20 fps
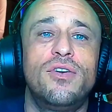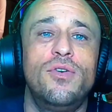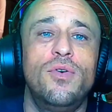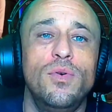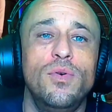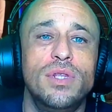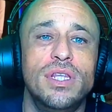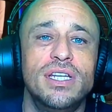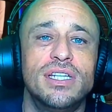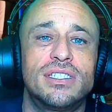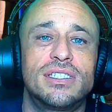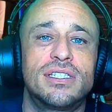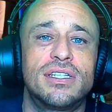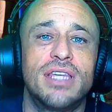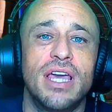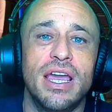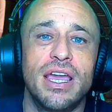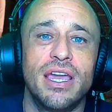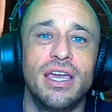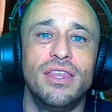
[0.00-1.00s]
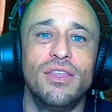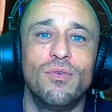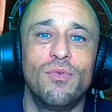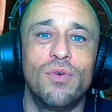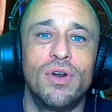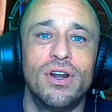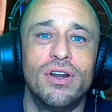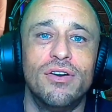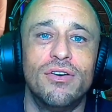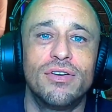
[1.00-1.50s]
coolest thing in the
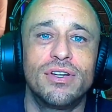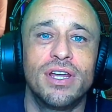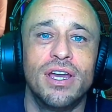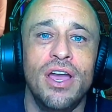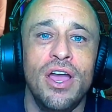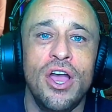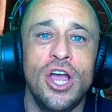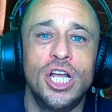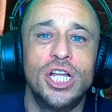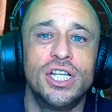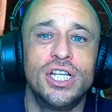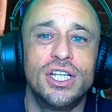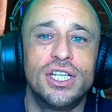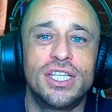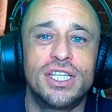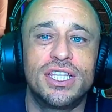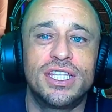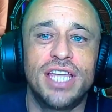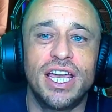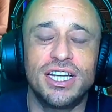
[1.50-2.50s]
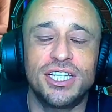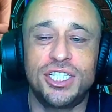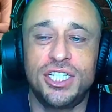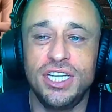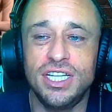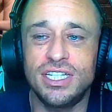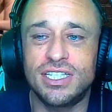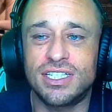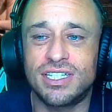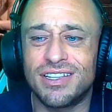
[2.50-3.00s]
world, that
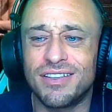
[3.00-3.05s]
she